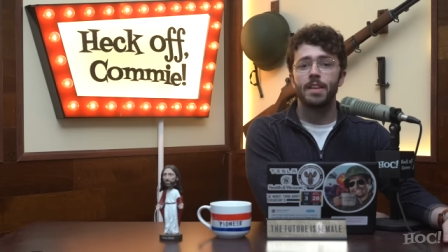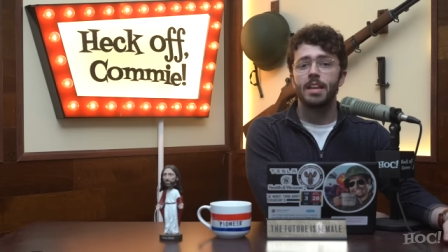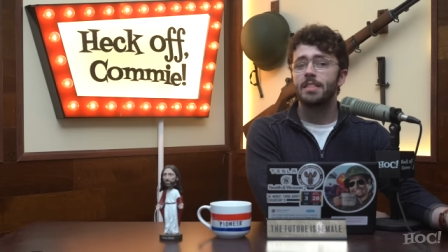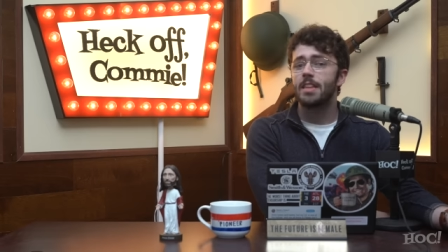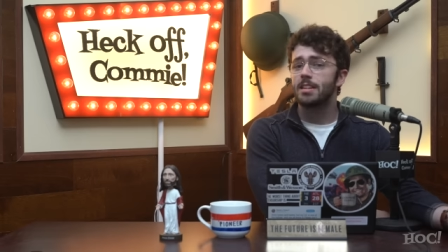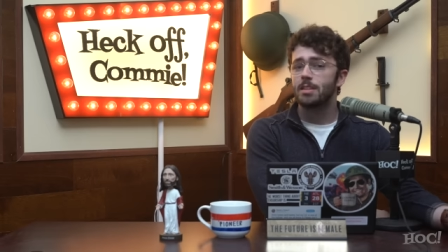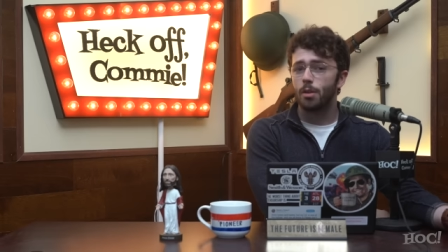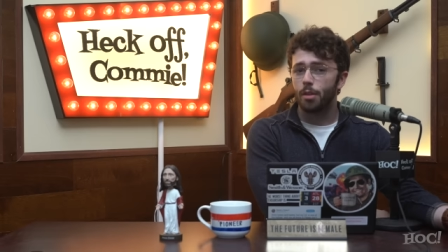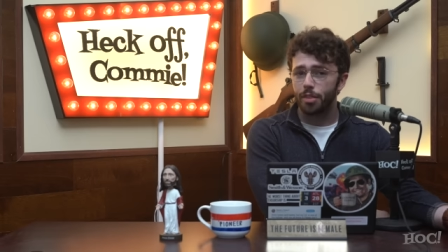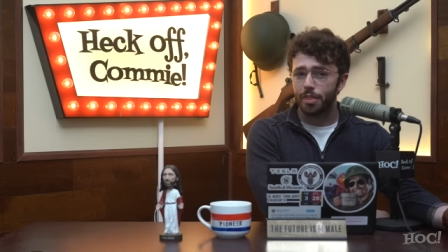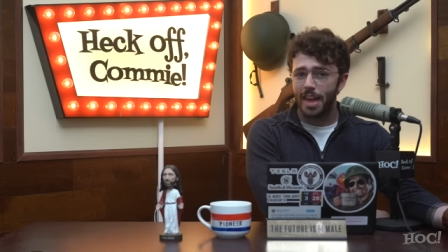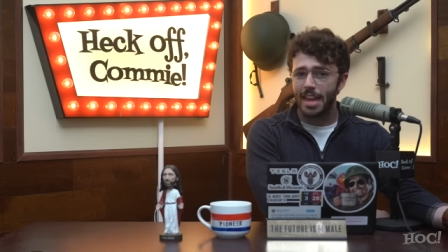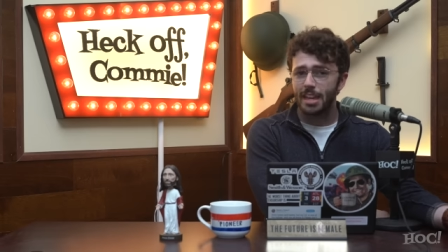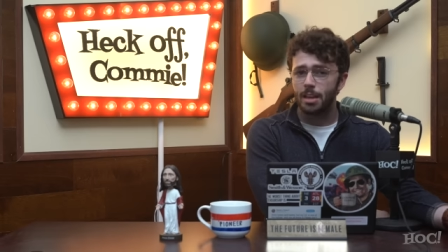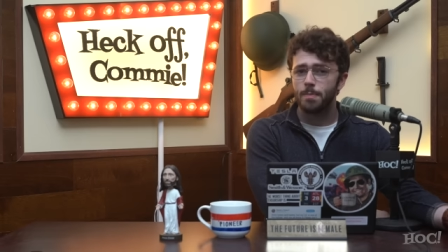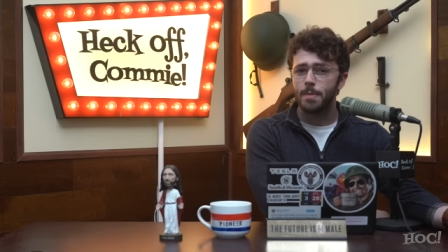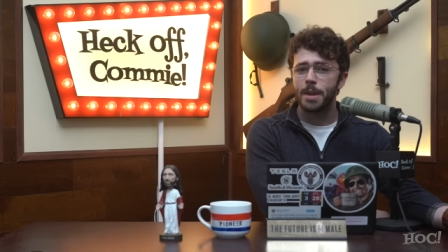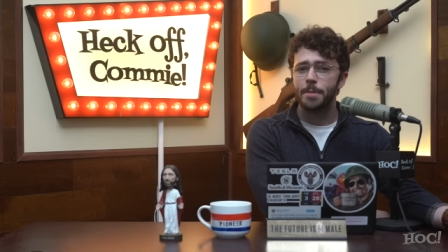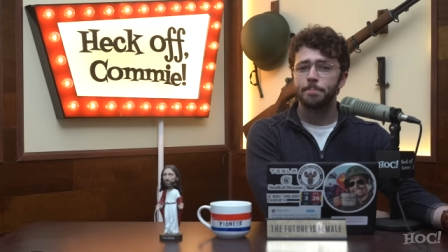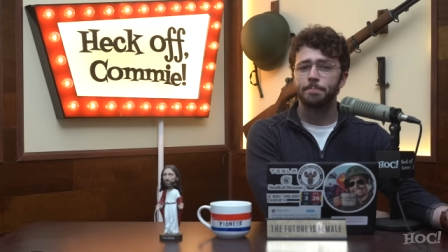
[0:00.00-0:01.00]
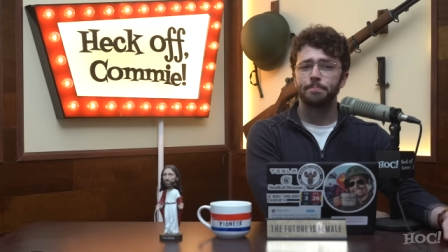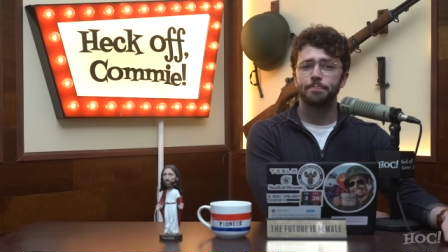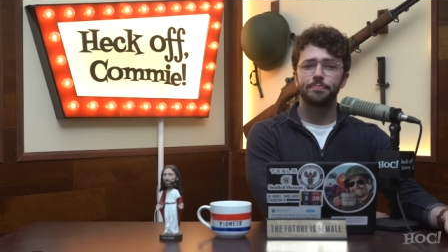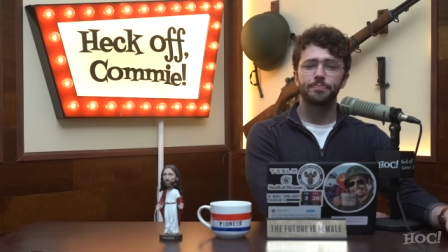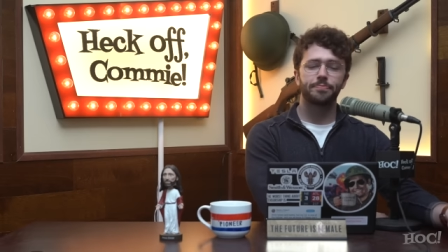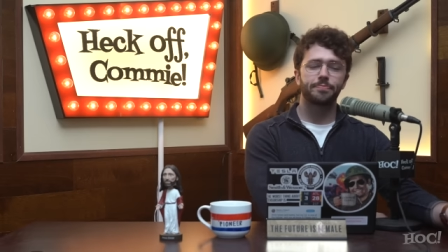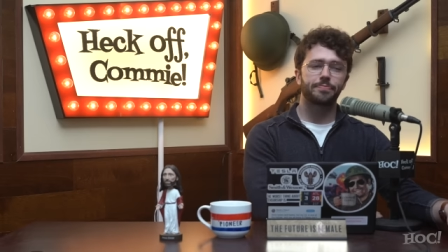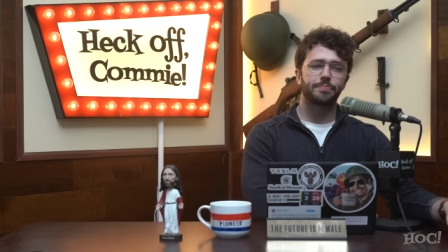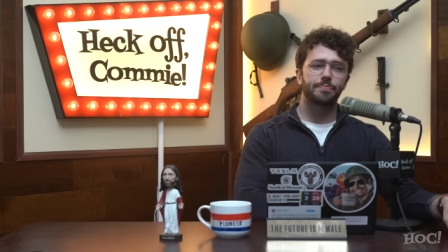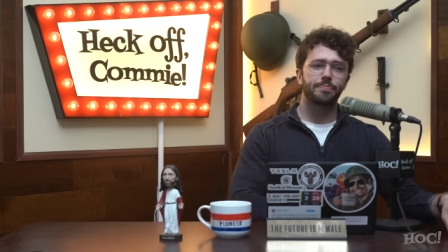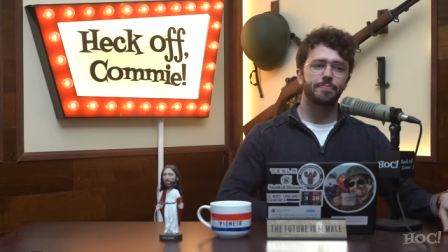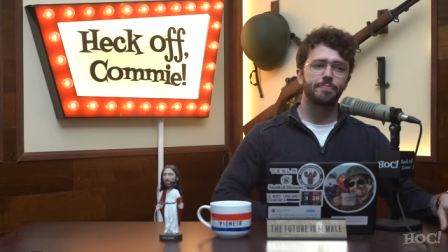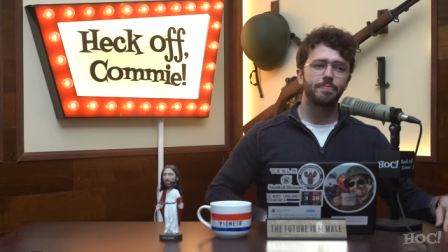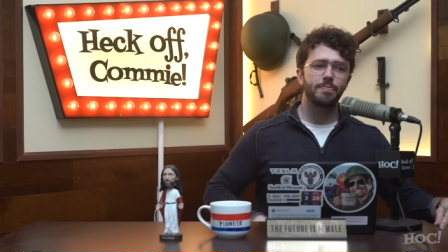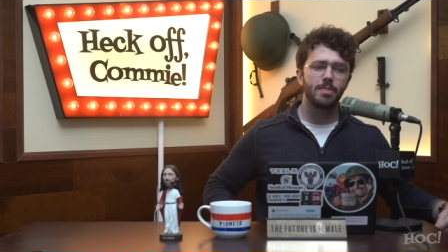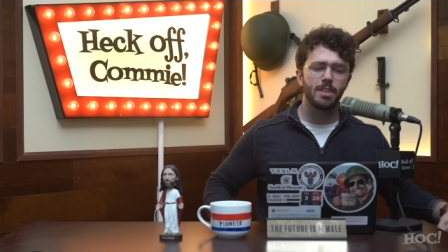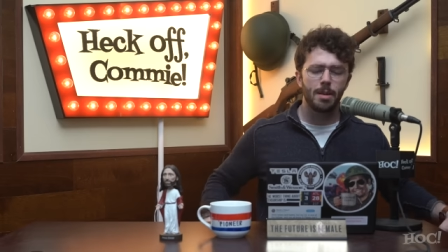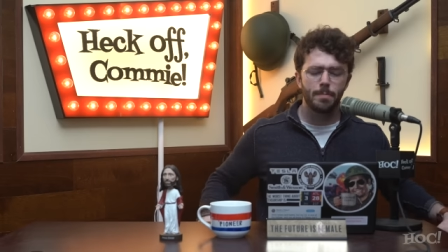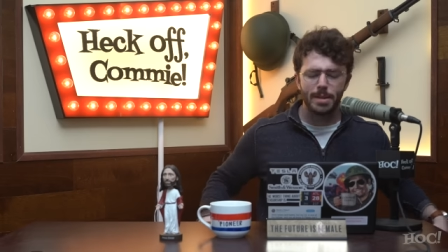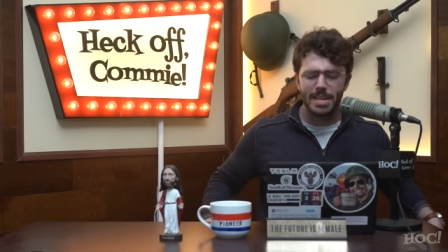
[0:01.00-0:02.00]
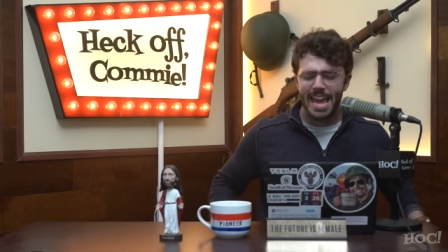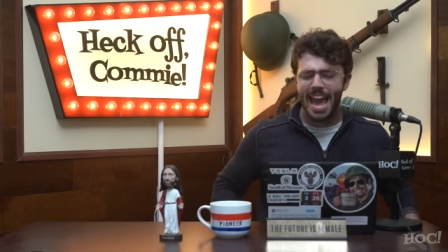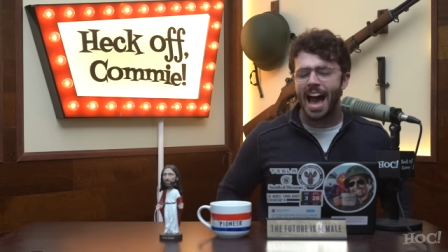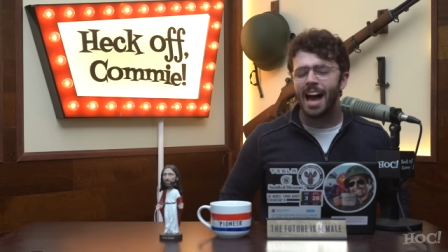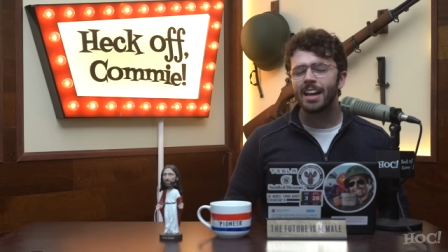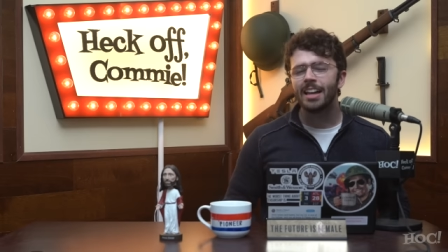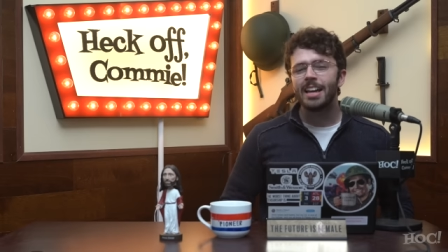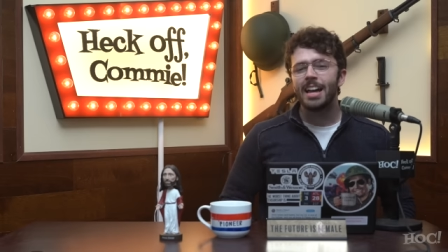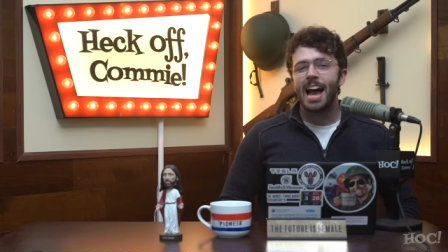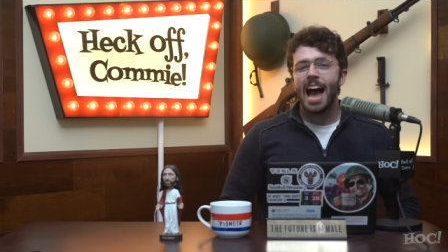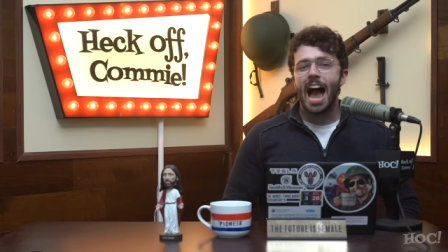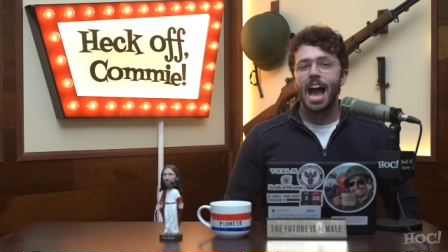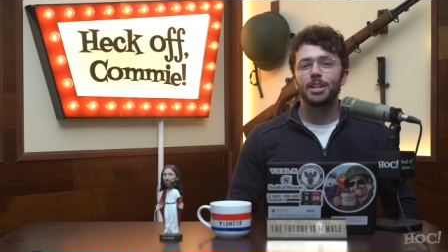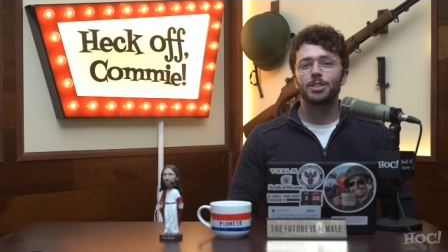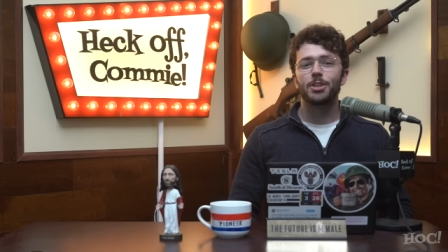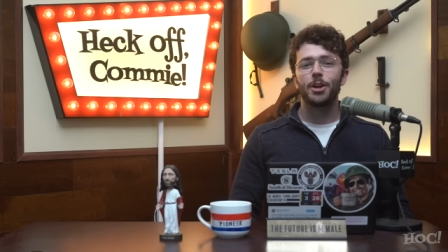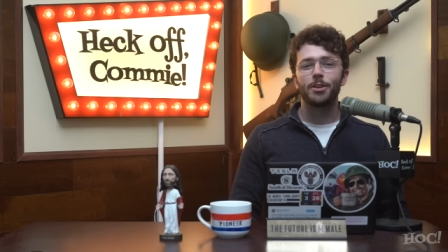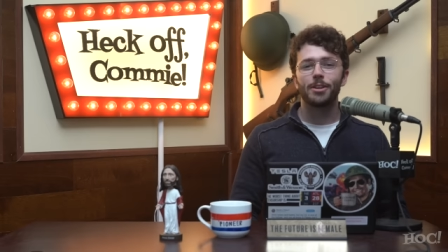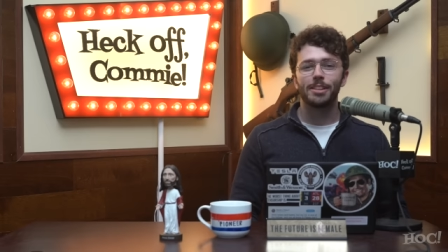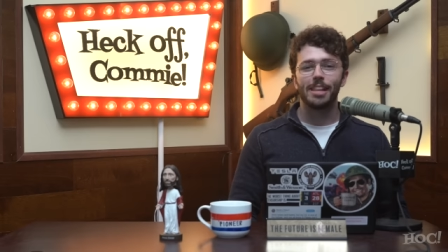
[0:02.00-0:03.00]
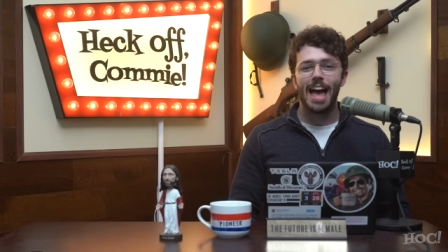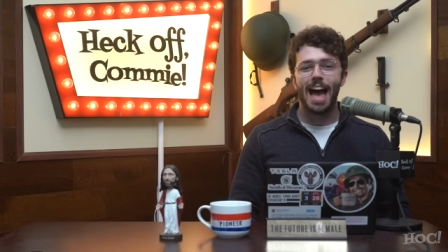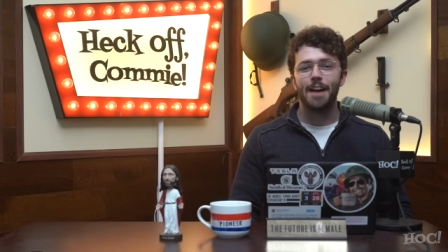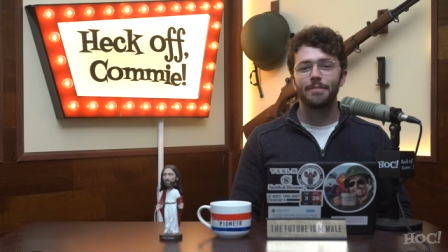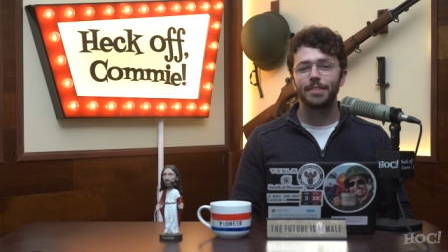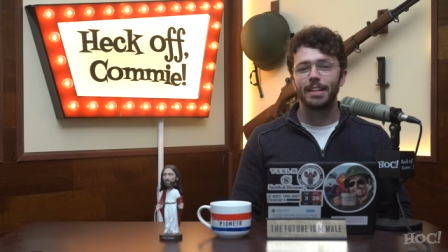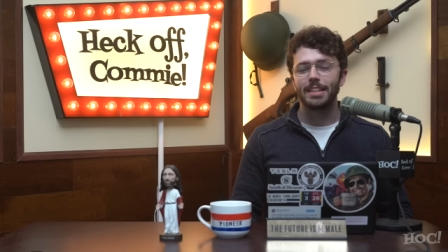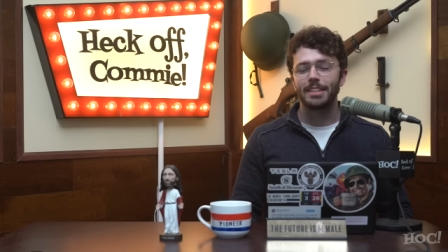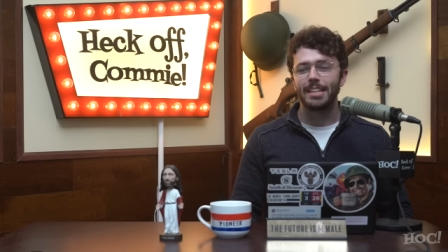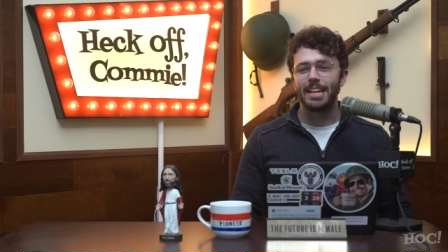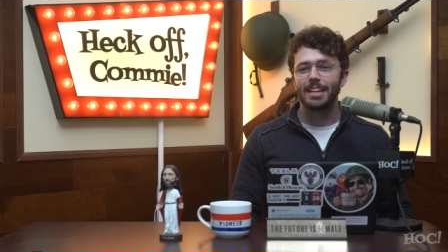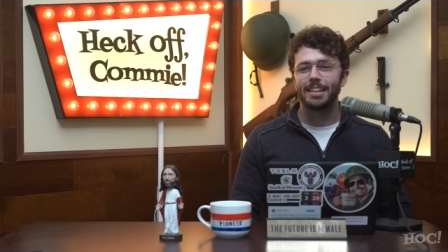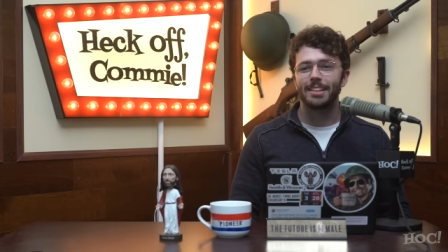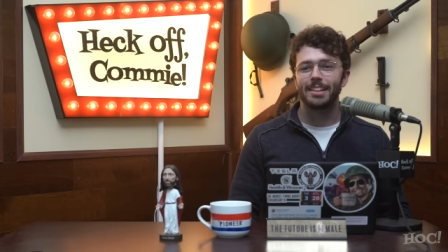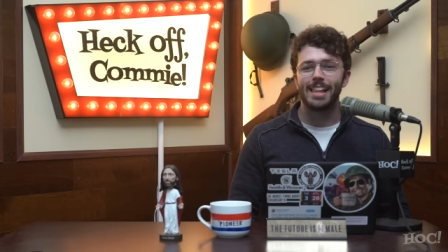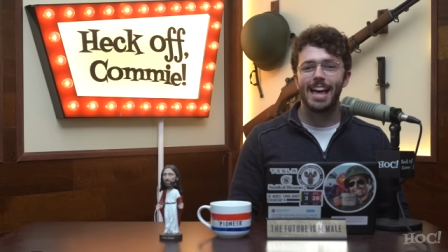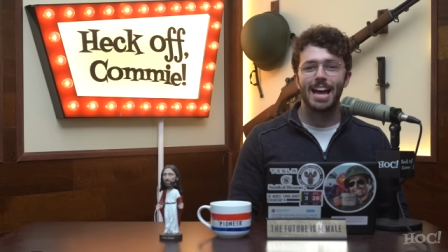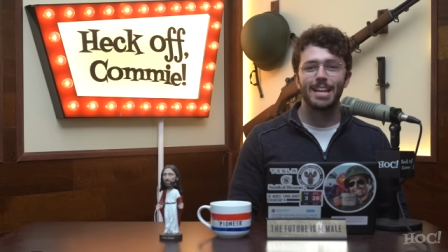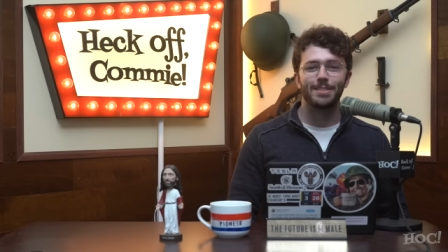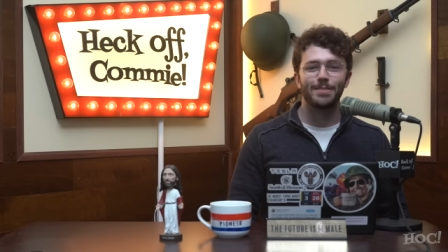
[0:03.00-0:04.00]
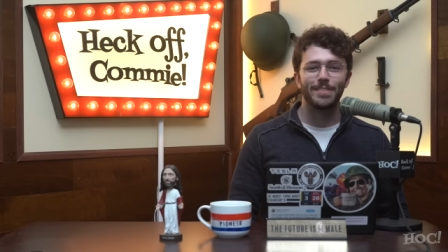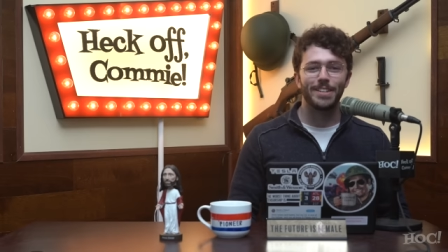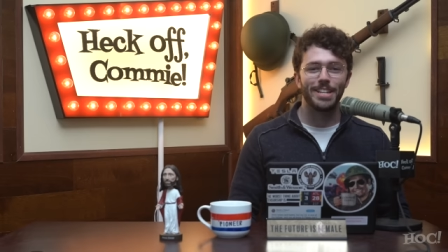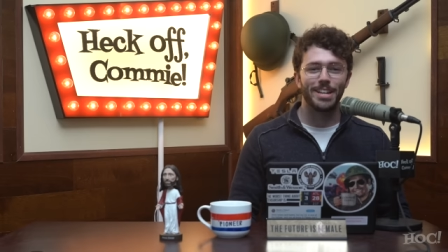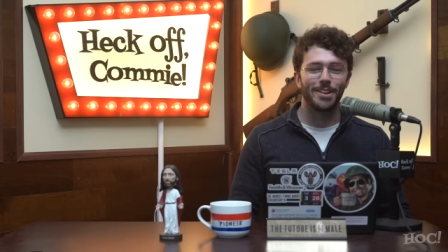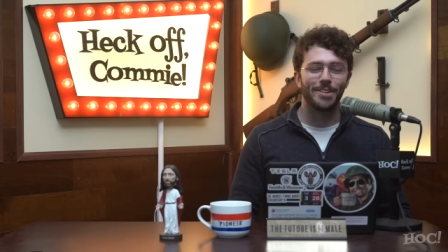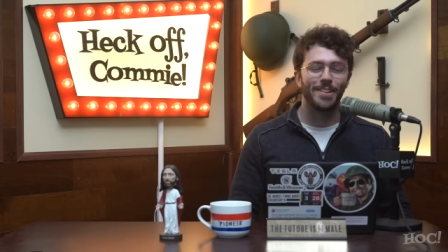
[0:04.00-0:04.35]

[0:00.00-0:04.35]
And then you'll thank me but yeah, I started laughing at the end of the last video